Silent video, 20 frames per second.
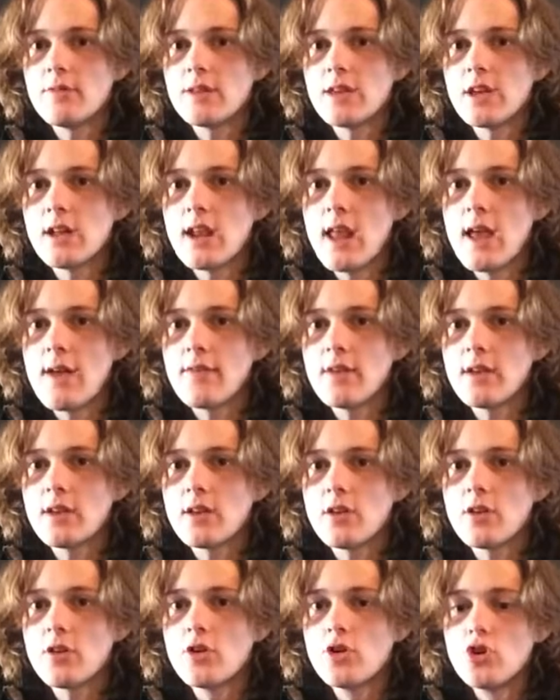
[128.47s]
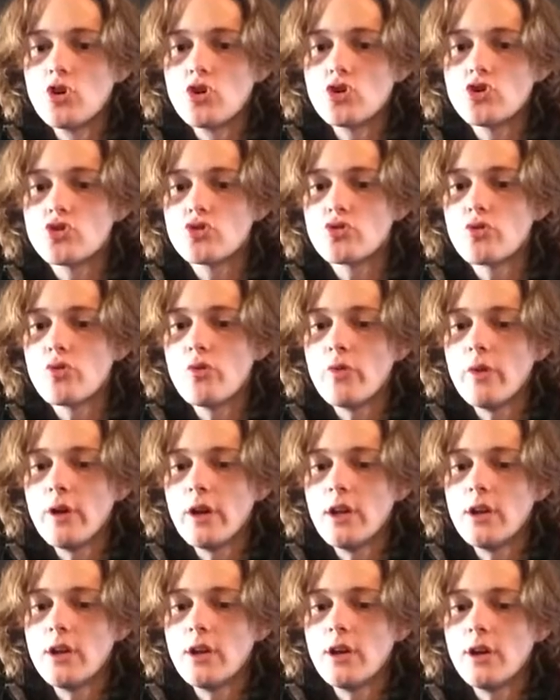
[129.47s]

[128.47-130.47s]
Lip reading: We can't have a screw in